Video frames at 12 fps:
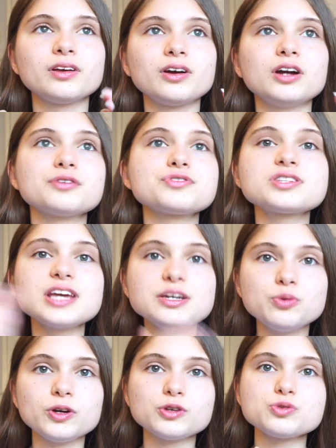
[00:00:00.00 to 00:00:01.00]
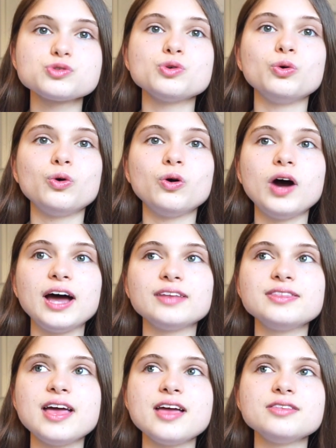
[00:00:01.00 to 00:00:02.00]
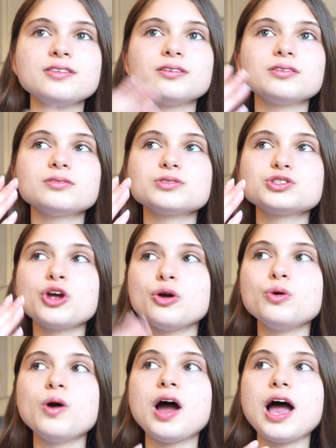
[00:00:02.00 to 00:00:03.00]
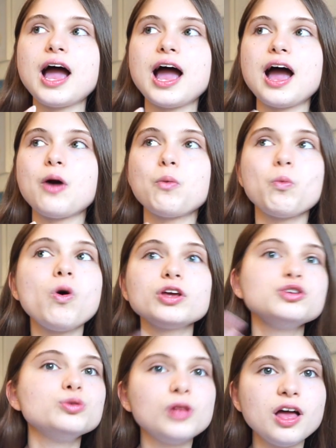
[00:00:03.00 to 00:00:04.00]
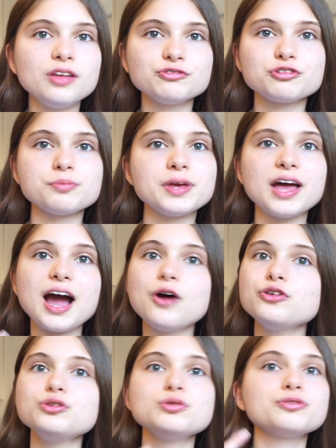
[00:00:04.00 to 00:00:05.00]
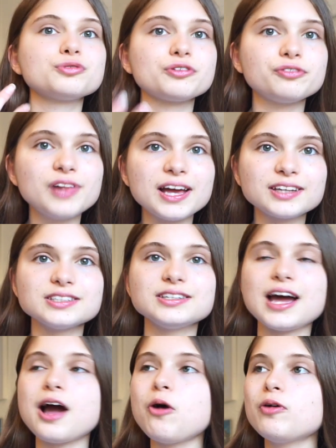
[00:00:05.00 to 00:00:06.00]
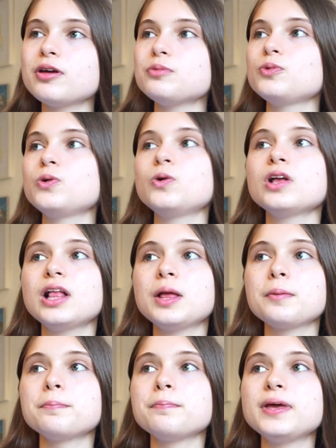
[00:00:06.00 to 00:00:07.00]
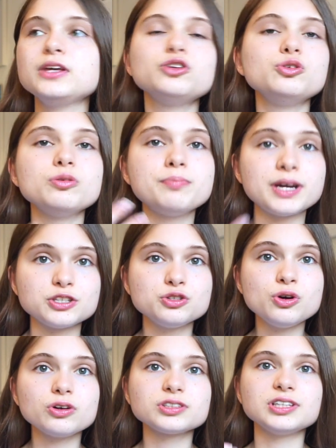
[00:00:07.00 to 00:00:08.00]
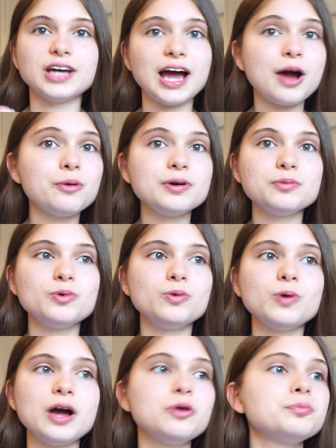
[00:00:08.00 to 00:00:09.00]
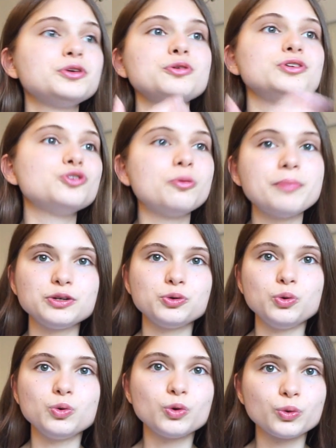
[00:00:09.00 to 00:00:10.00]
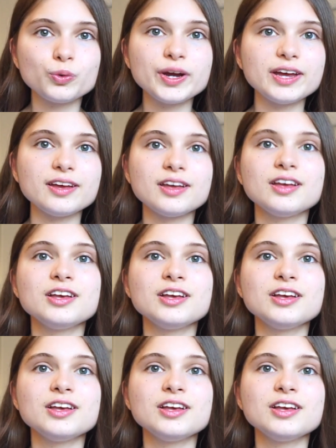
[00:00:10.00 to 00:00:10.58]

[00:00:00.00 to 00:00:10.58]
kind of state what you saw and then show what you learned from it, how you have reflected, how it will make you a better doctor, how it will help you in your medical career.